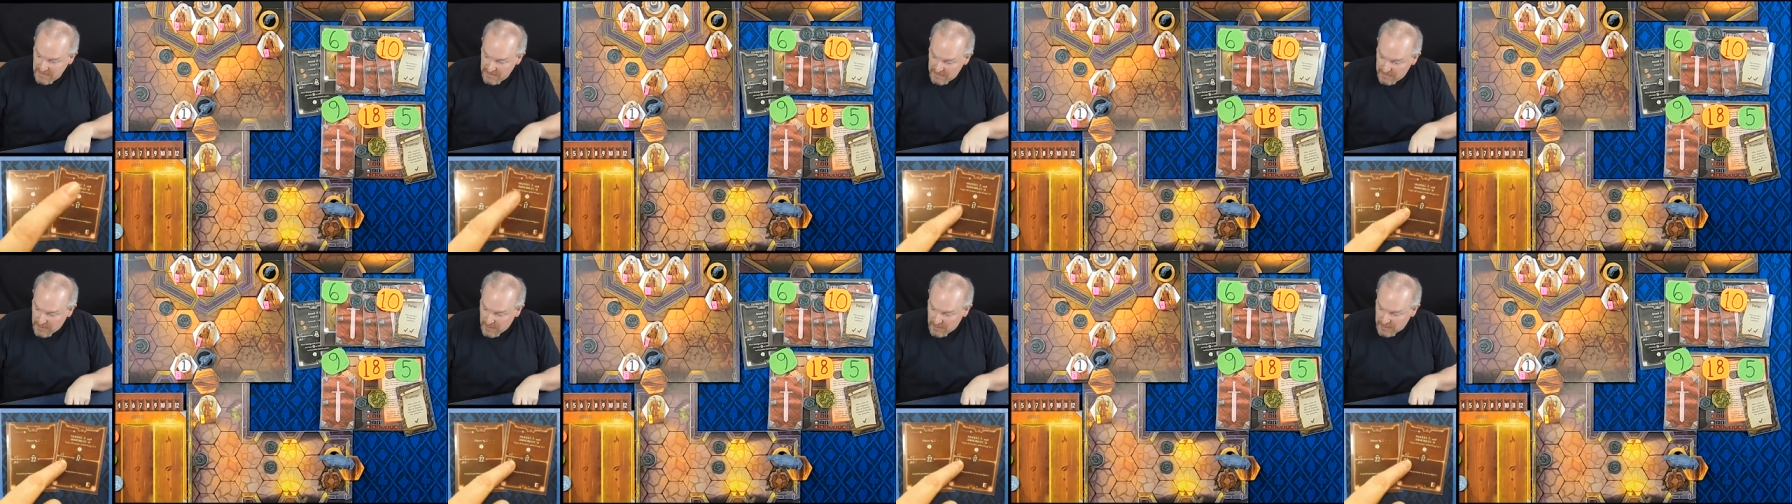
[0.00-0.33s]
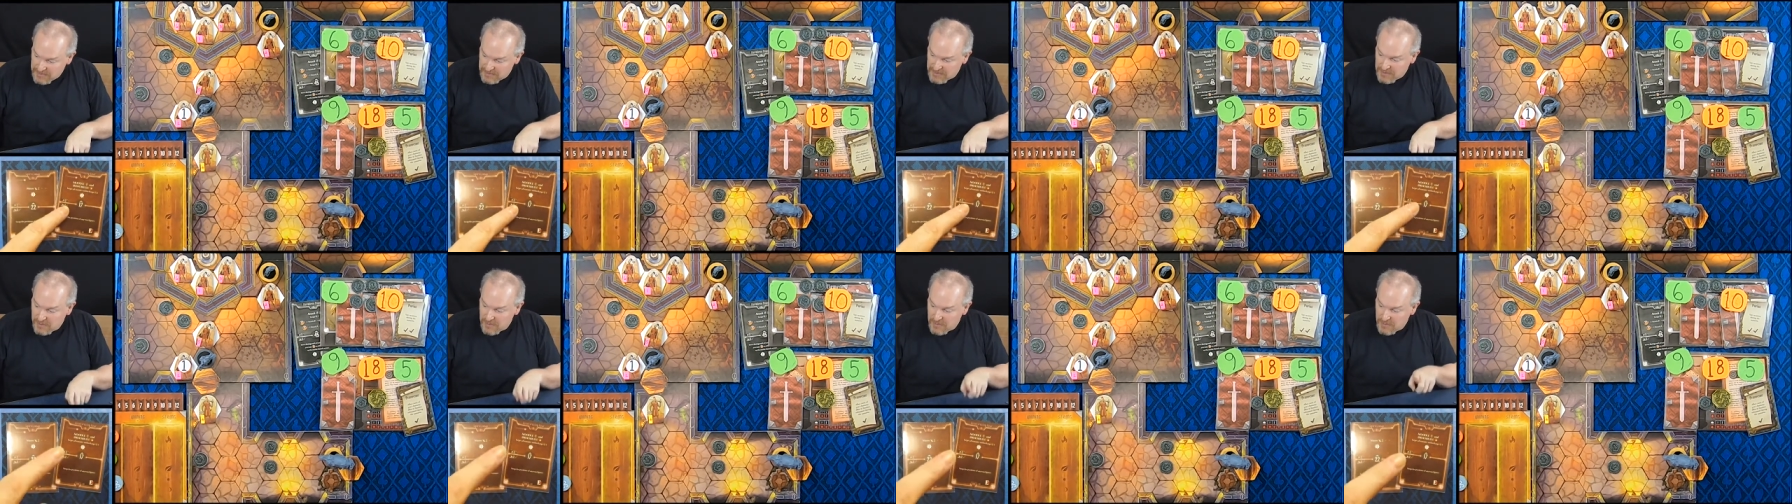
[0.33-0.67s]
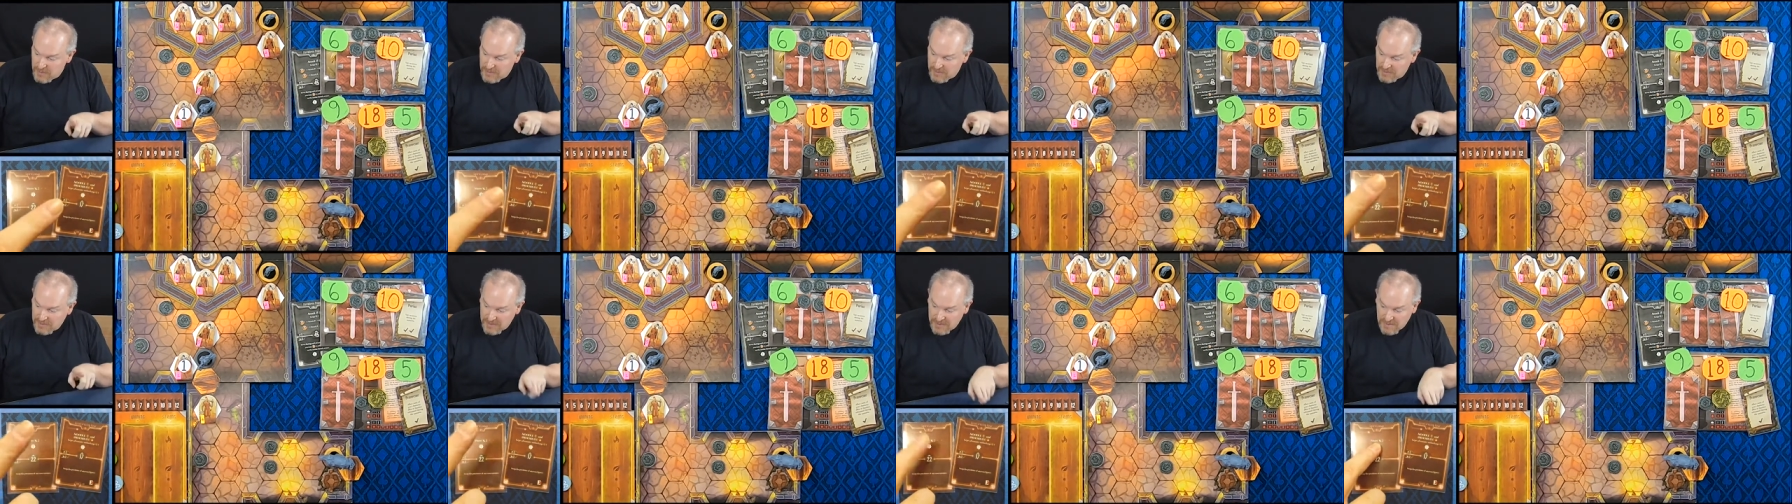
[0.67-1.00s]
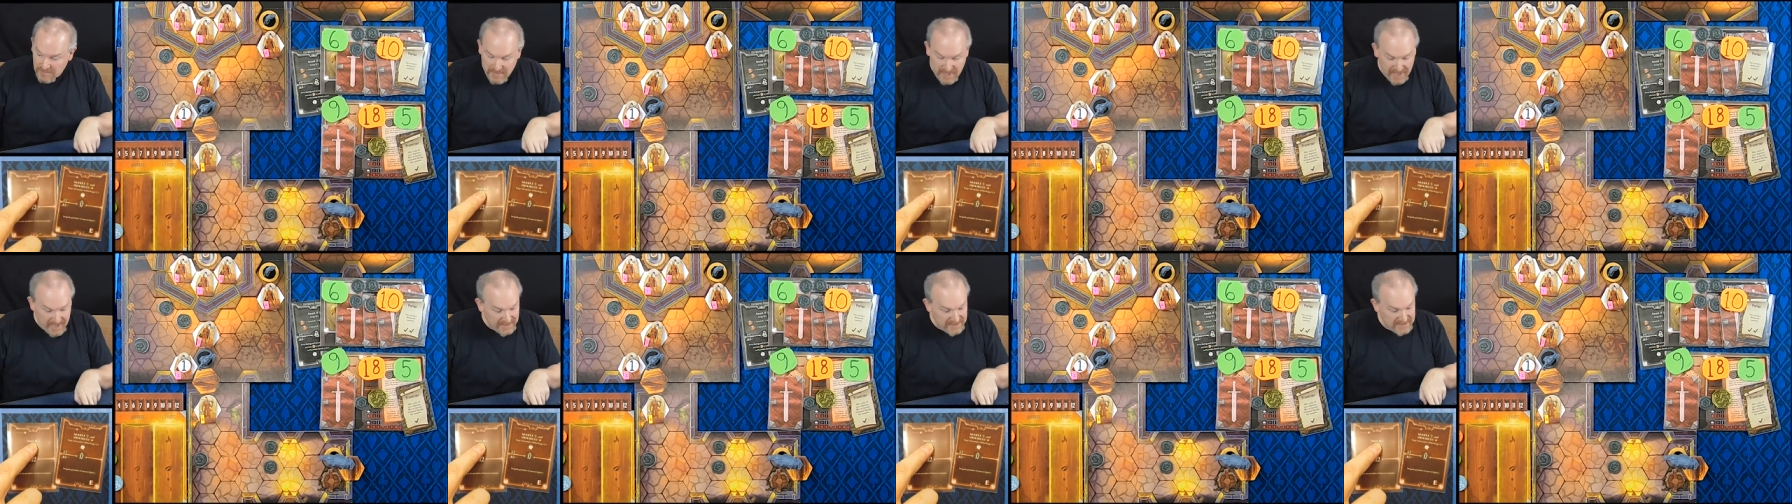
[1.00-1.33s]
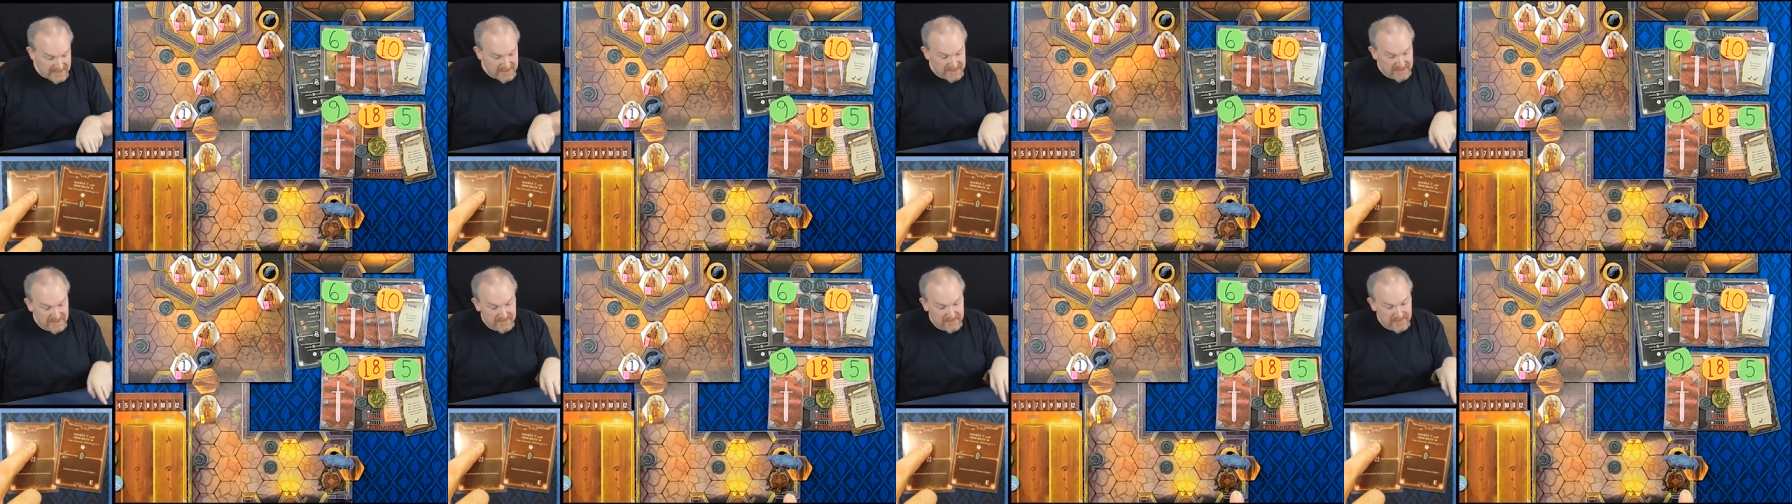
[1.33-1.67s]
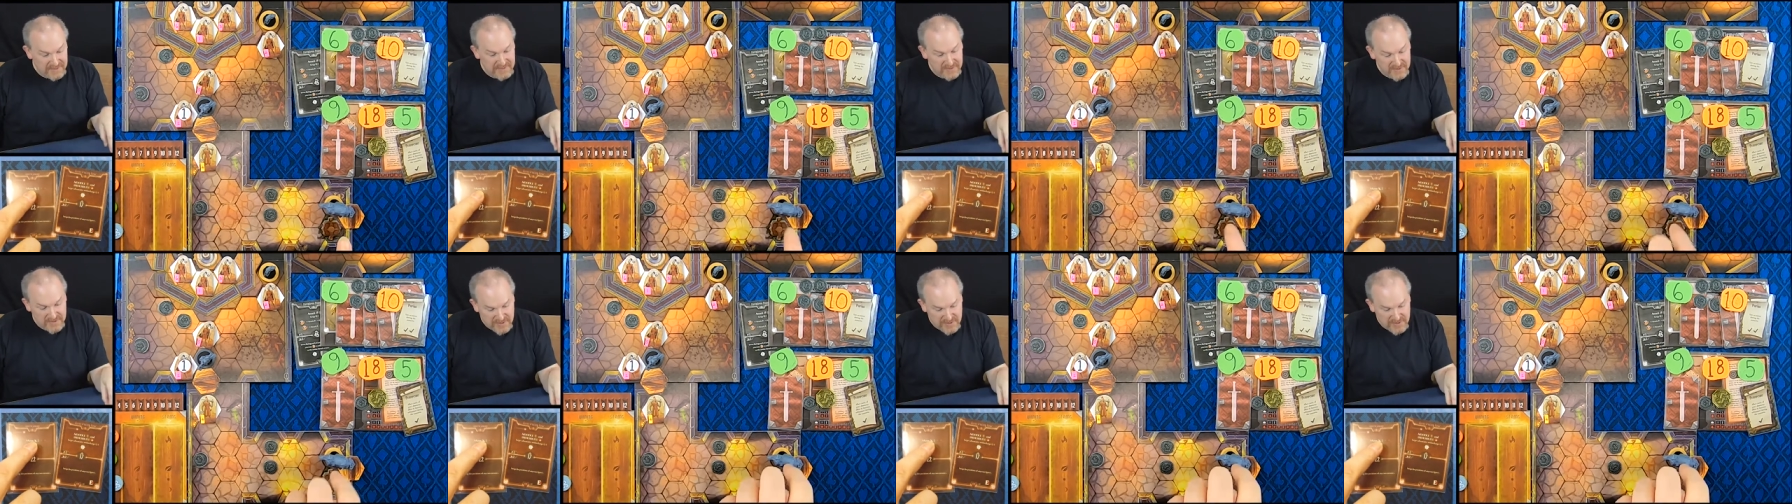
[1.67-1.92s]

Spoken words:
Mojo will command him